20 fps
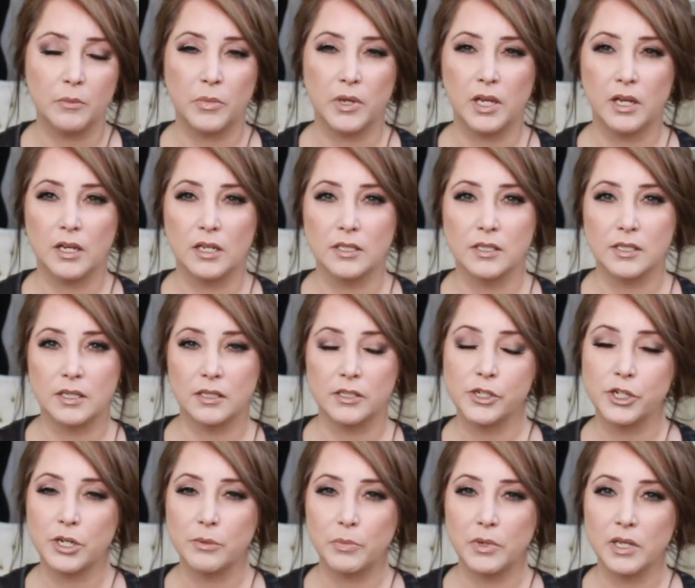because the
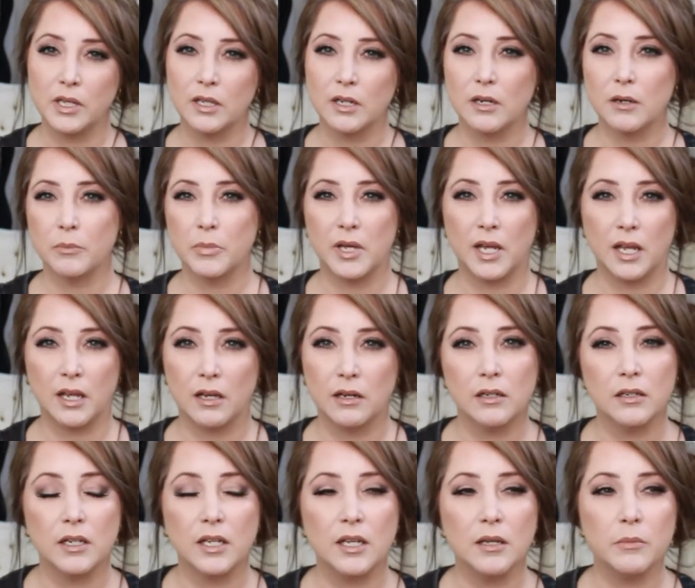shipping that I'm paying
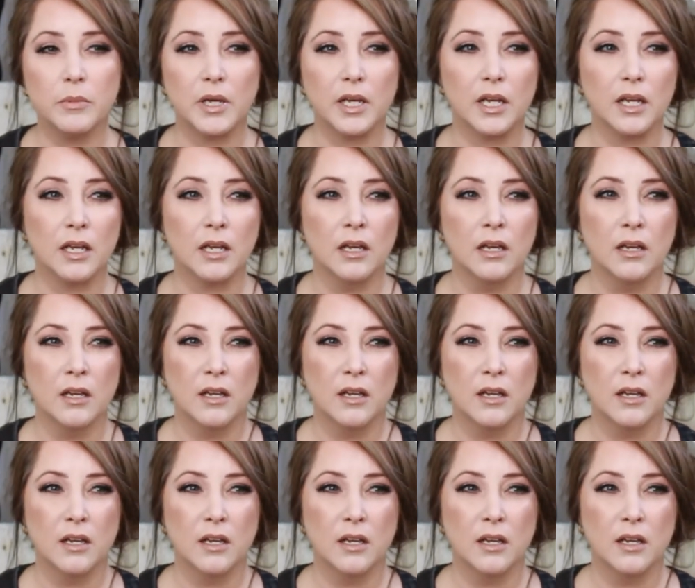on eBay